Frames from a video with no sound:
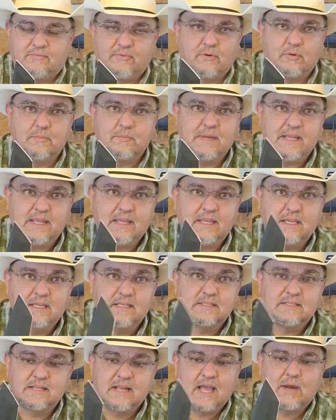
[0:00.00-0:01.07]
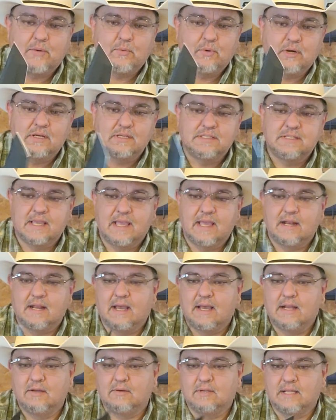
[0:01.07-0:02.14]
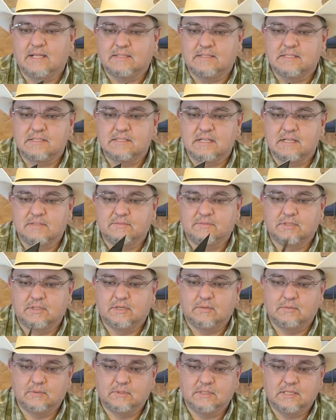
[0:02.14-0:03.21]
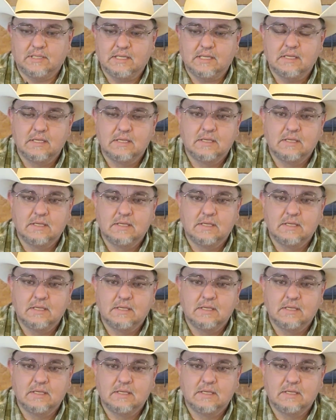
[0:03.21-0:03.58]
for me is not where it's at. I don't like this knife at all, really.